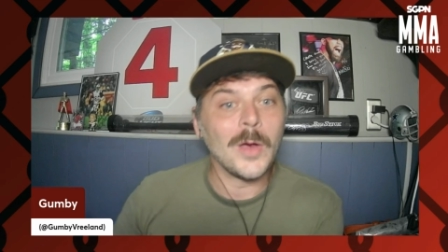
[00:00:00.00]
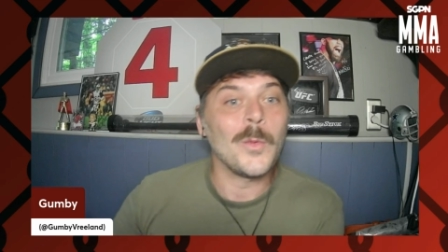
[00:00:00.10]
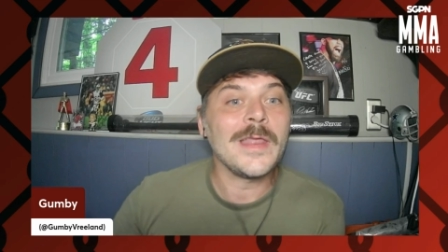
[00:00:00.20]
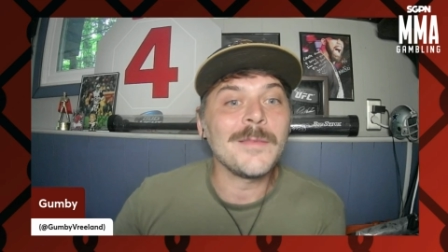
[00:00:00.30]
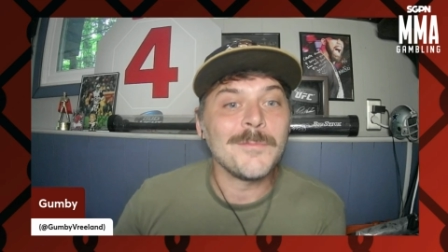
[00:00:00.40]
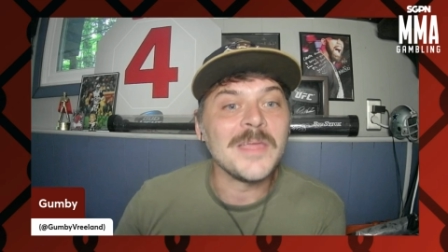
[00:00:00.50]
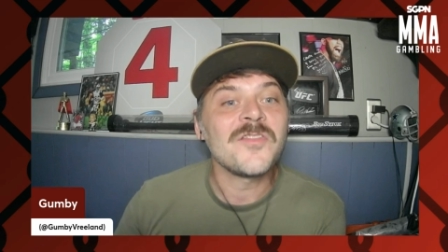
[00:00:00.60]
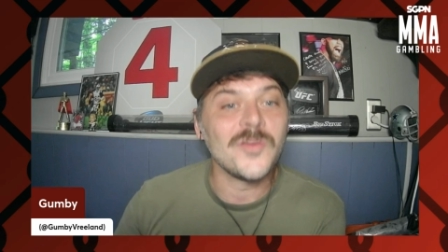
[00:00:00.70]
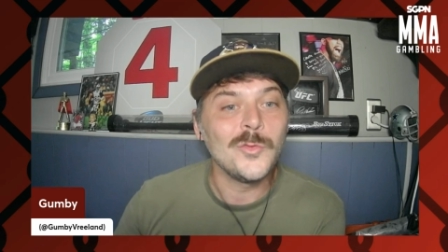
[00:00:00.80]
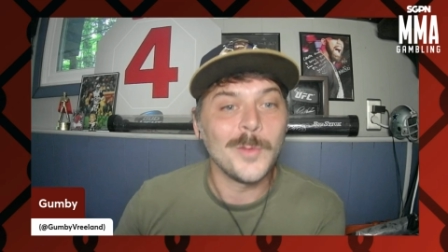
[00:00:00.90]
we didn't
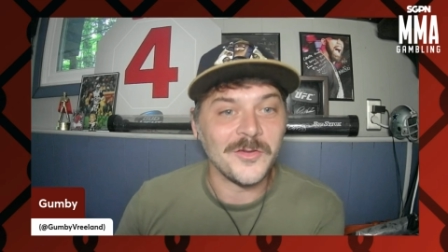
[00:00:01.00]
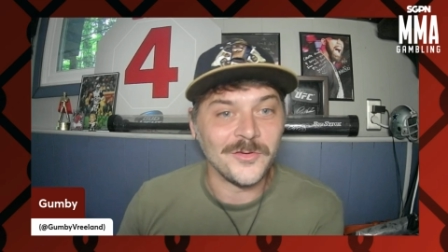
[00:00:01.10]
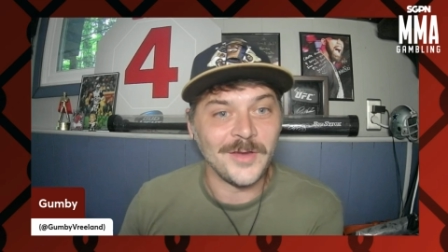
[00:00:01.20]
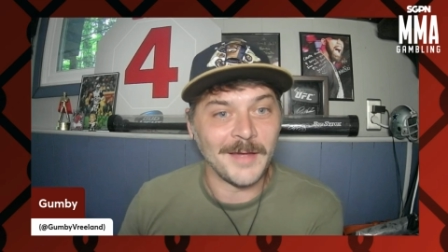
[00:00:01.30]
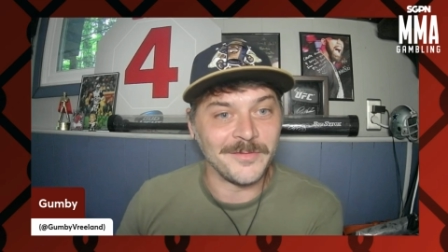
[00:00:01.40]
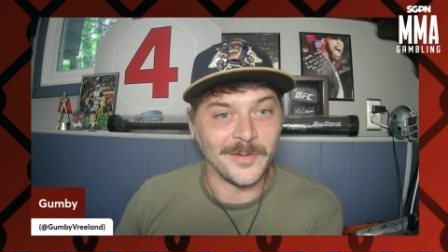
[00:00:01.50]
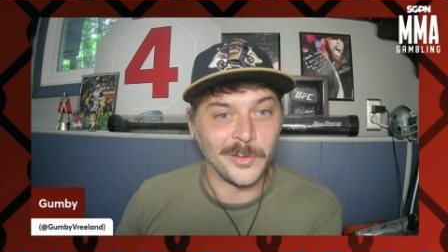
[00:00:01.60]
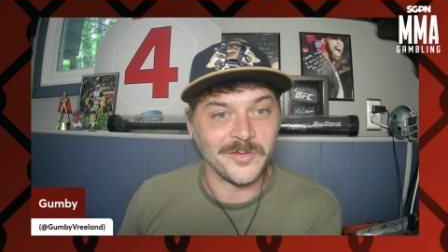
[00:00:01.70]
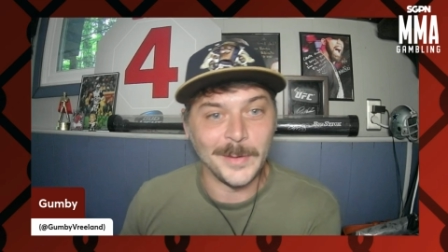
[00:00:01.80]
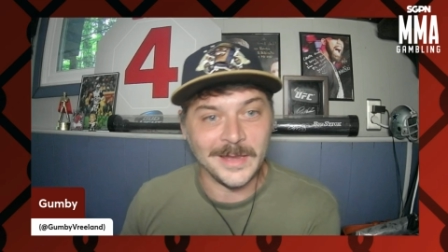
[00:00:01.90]
miss too much, Jeff, so
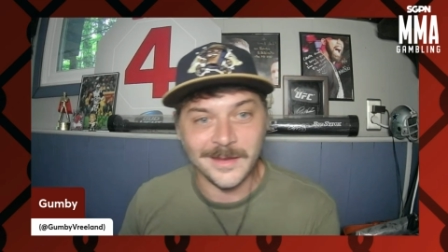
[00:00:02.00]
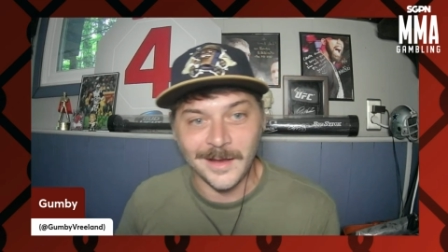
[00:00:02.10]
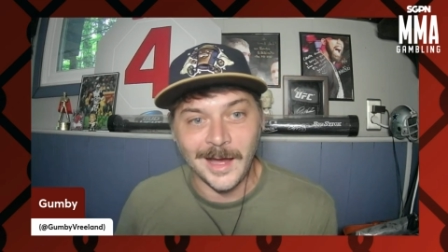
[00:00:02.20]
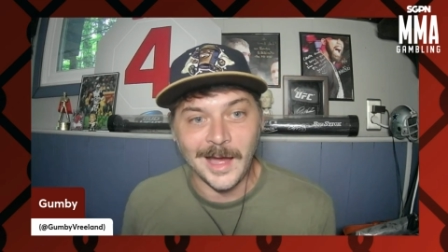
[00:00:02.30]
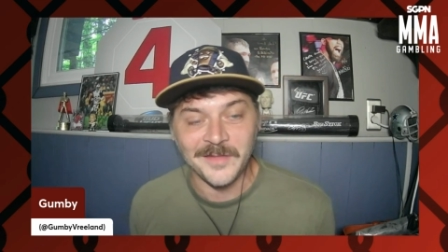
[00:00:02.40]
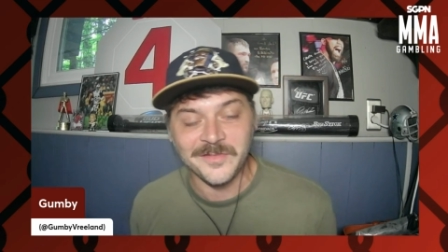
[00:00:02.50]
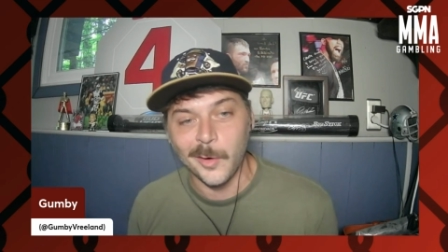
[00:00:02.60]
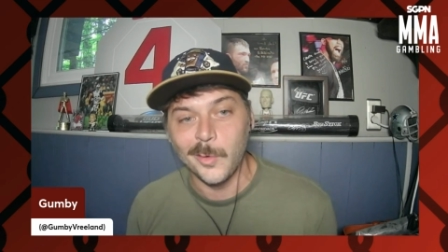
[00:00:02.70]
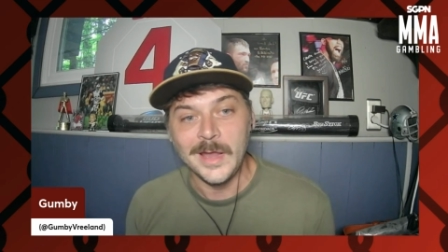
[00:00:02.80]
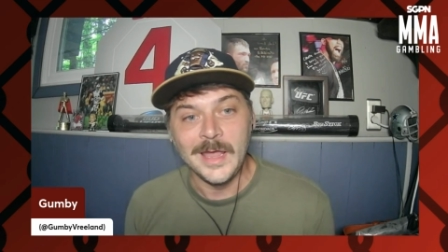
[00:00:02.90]
to speak. Uh, so